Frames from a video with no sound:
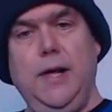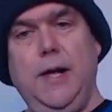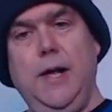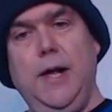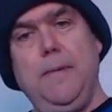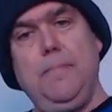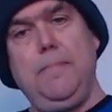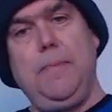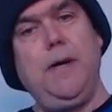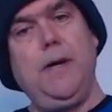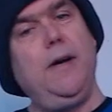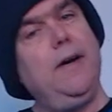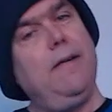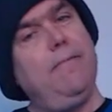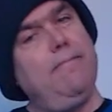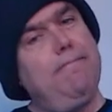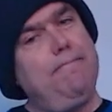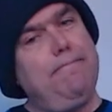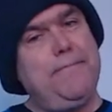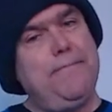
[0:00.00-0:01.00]
But
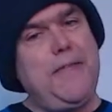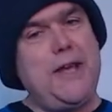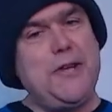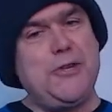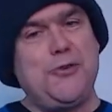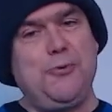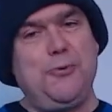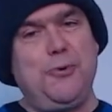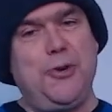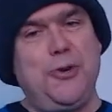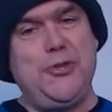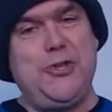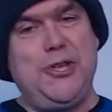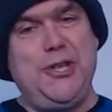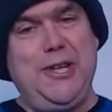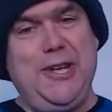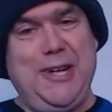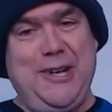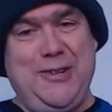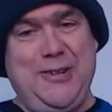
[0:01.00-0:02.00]
thanks for
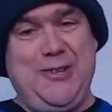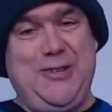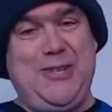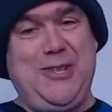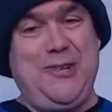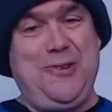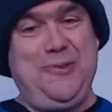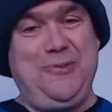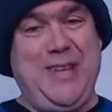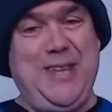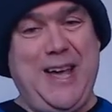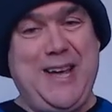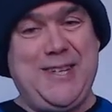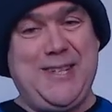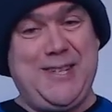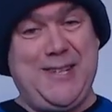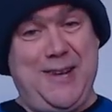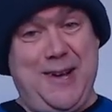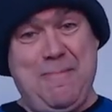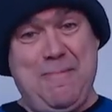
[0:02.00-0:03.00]
watching, and until
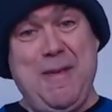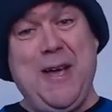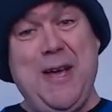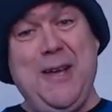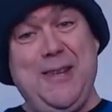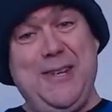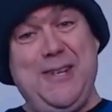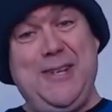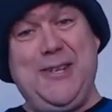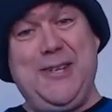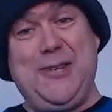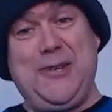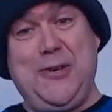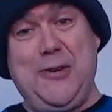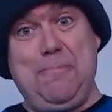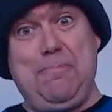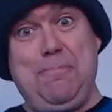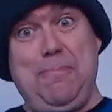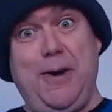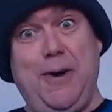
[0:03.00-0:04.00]
next time, this is
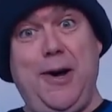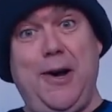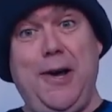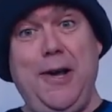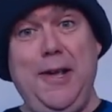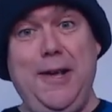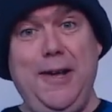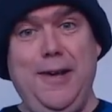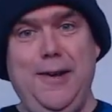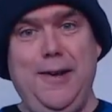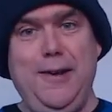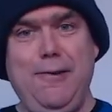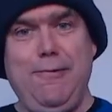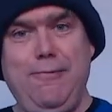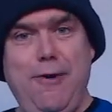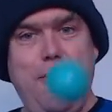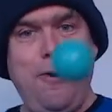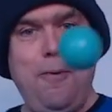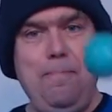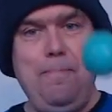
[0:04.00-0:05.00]
goodbye
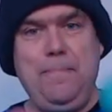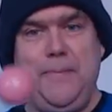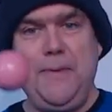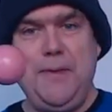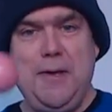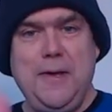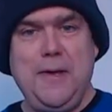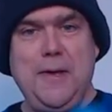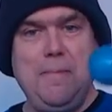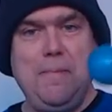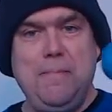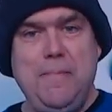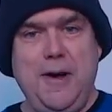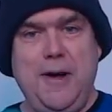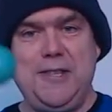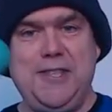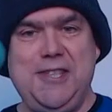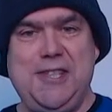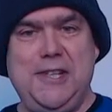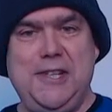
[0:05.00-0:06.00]
from
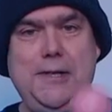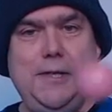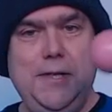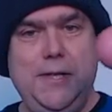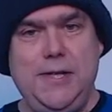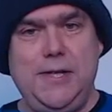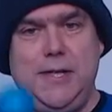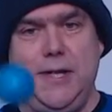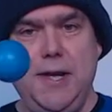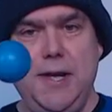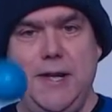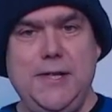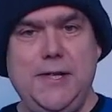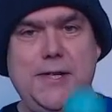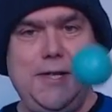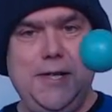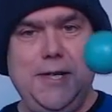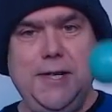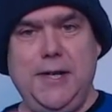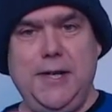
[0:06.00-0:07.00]
Martin's
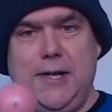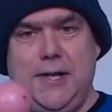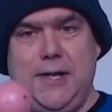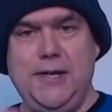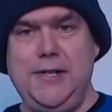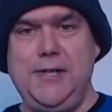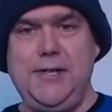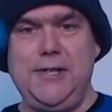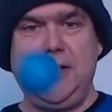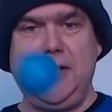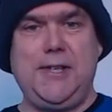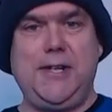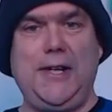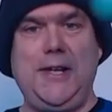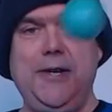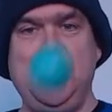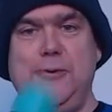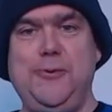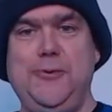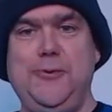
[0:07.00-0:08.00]
Circus
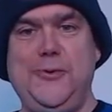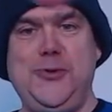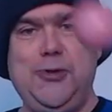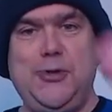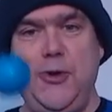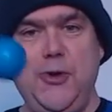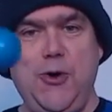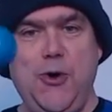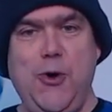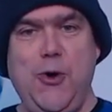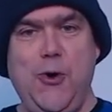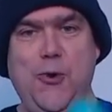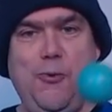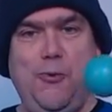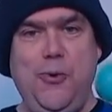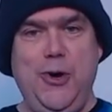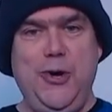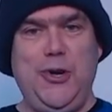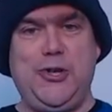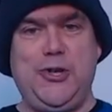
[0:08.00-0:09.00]
Skills
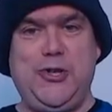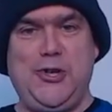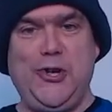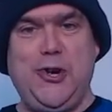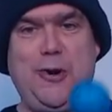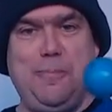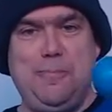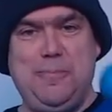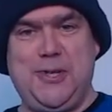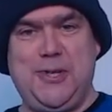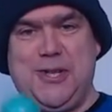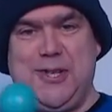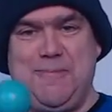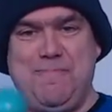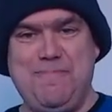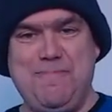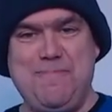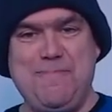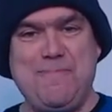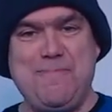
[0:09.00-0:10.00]
Workshops.
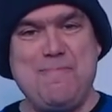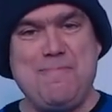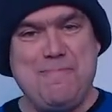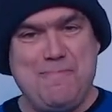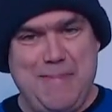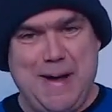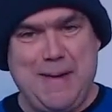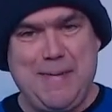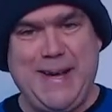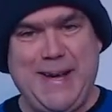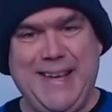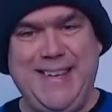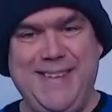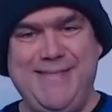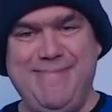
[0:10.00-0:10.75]
Bye-bye.